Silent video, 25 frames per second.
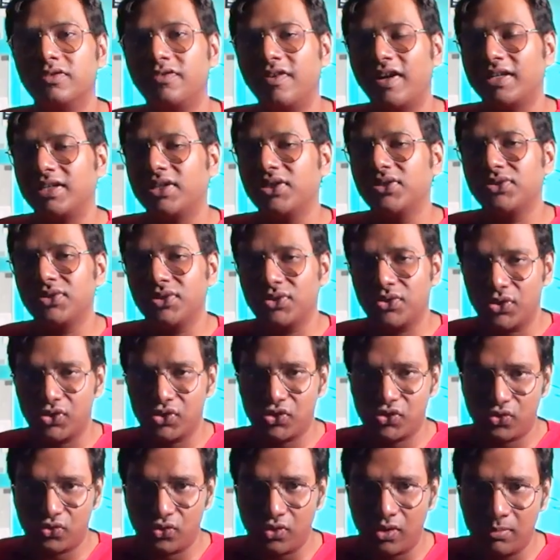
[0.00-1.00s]
factors such
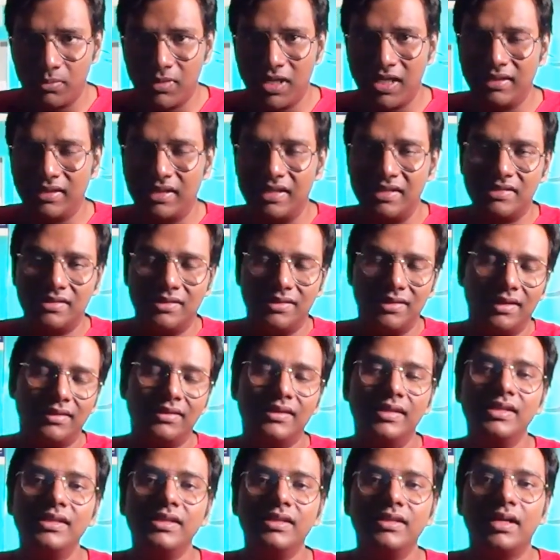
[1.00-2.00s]
as trauma and there's
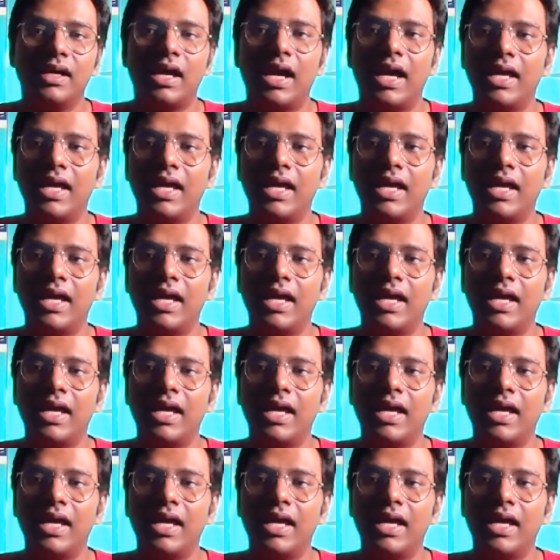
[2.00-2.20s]
nothing,